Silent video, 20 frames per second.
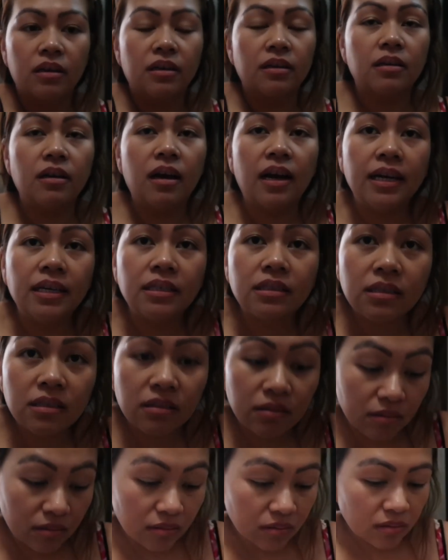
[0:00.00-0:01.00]
Guys,
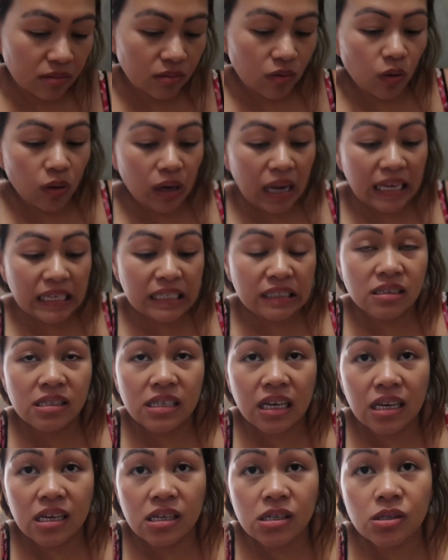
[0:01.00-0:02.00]
all I can
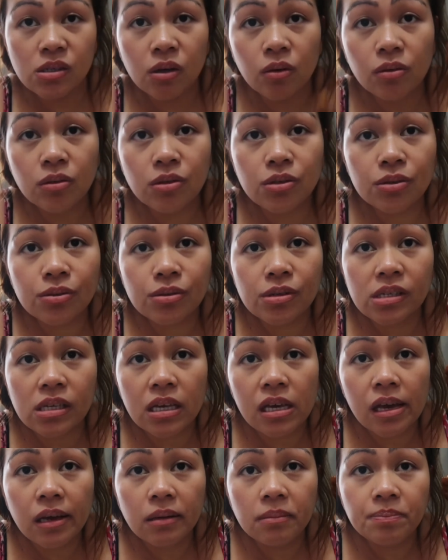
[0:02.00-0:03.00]
say is so
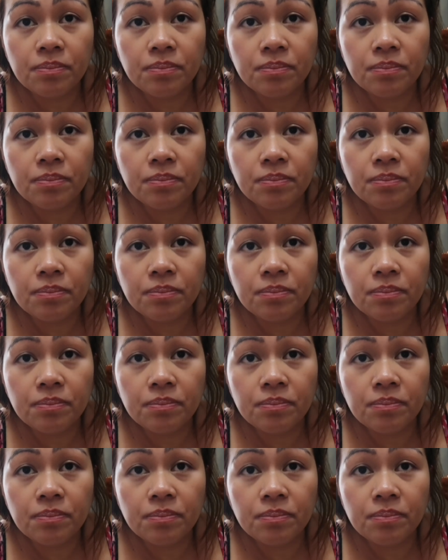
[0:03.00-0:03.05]
juicy.